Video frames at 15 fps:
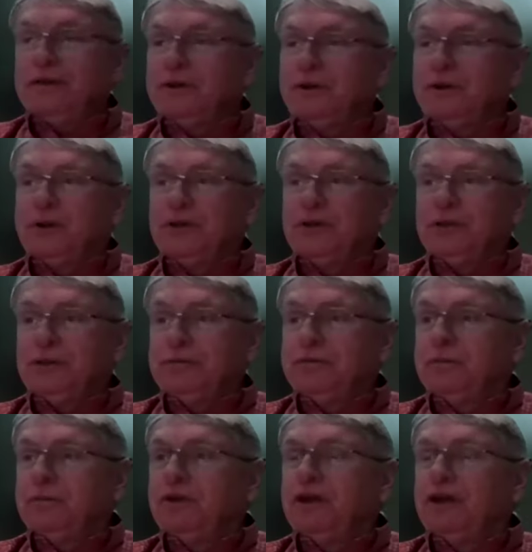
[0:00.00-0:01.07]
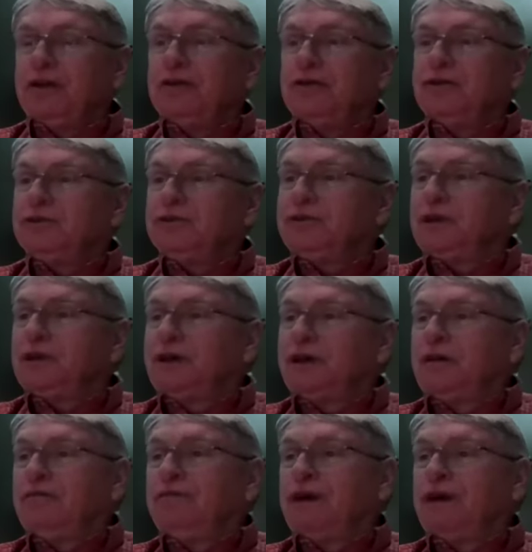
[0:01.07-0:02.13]
another question from Nicholas,
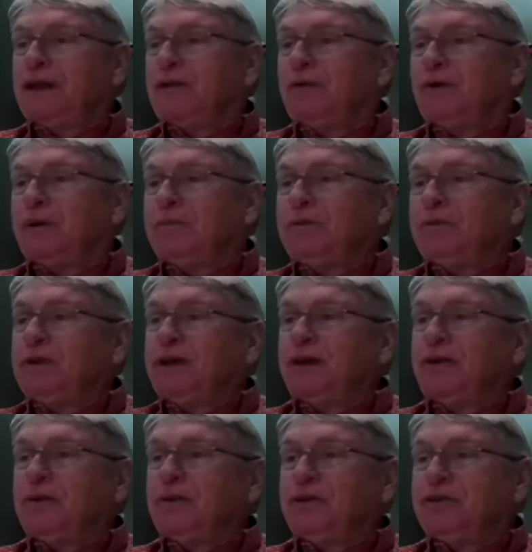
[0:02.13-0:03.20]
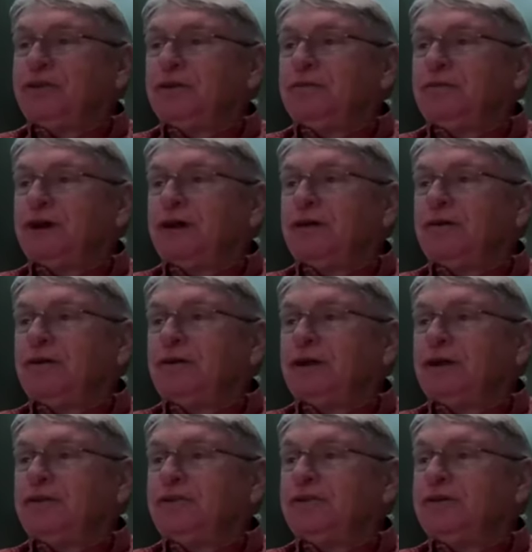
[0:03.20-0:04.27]
a follow up to that question of
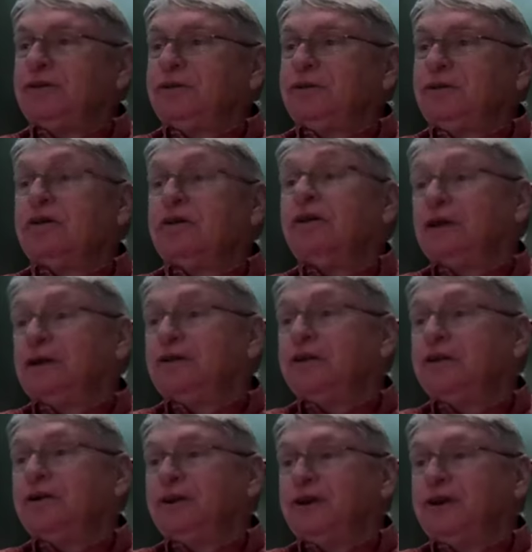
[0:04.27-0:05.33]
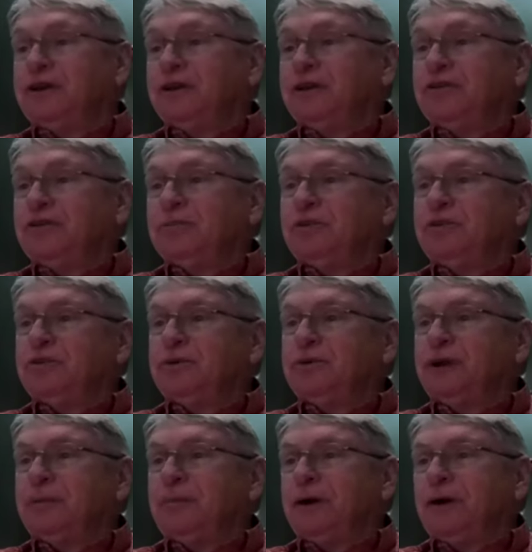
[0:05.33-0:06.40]
colonize, colonialism
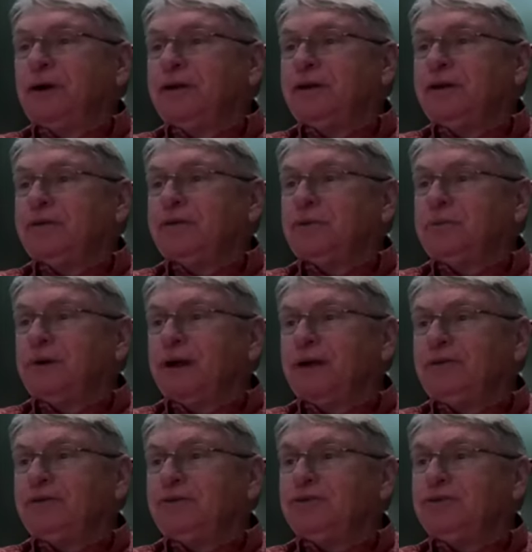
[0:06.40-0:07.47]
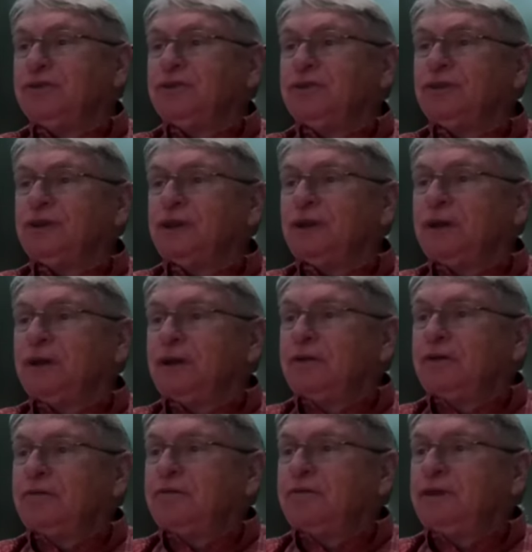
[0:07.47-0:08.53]
destroying polyculture practices
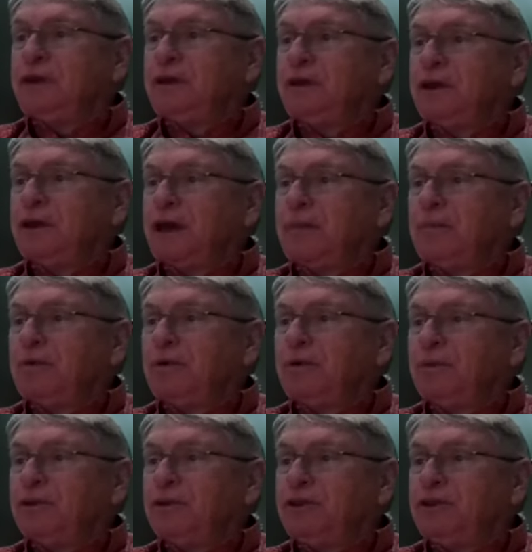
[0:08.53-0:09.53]
to feed the capital